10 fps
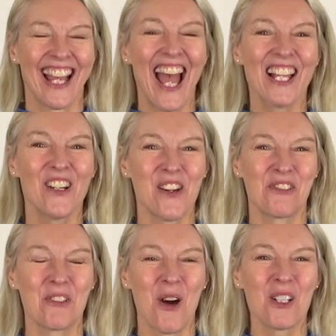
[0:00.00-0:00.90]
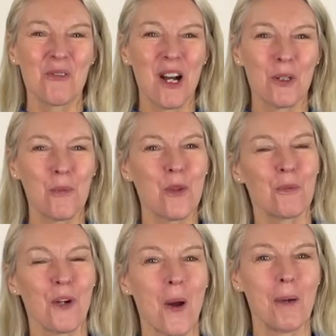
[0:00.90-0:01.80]
Hello everyone, welcome to
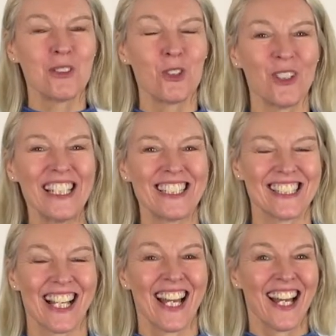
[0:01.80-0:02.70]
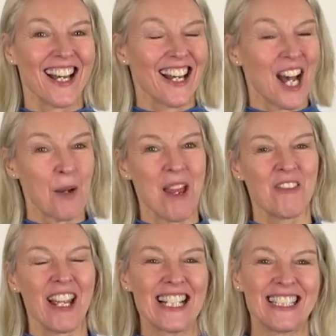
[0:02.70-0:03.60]
Pro-Am Strings. I'm
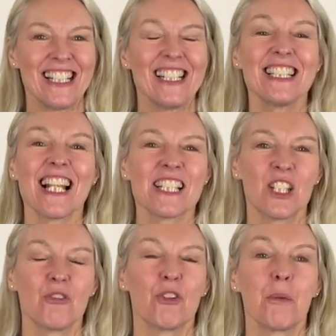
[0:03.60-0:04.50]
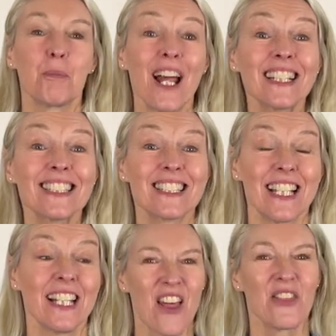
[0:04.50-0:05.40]
Henriette and in this lesson we're
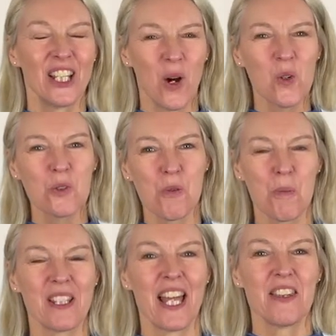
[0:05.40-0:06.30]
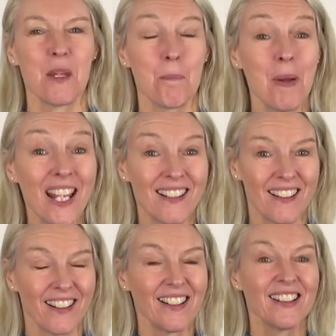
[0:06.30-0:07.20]
practicing The Old Woman and the
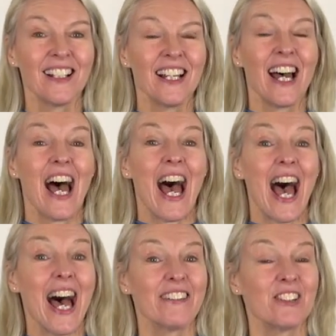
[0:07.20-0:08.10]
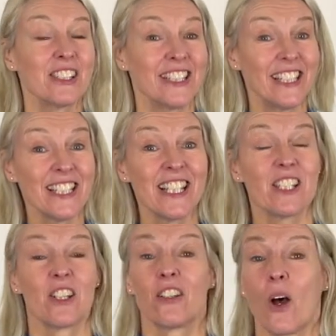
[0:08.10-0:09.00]
Peddler, and this is
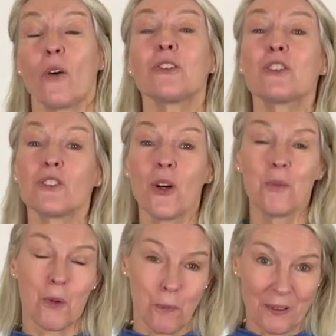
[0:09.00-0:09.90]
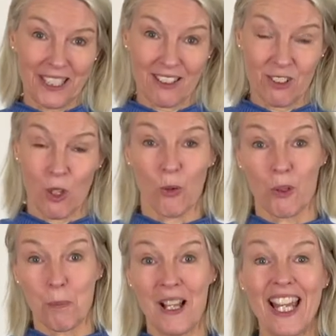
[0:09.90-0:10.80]
an ensemble piece, so we're
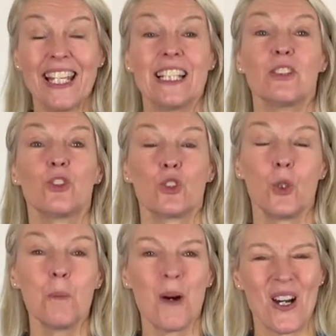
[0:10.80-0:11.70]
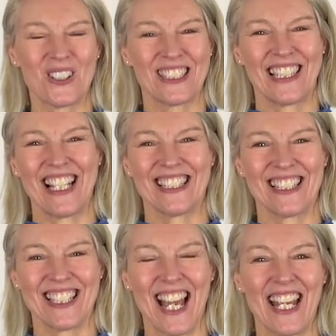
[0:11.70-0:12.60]
playing in two parts again
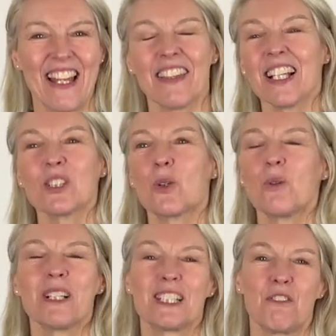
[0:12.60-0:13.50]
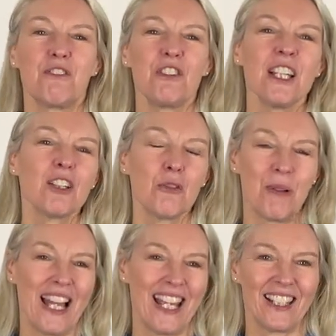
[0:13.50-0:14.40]
today, and that's always the fun of
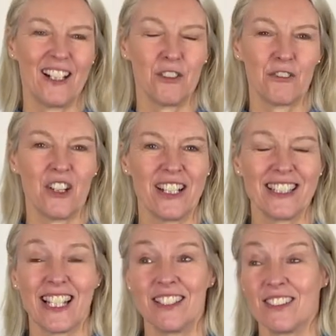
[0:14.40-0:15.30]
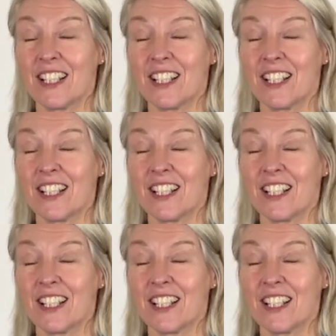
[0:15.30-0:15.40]
playing, I find. And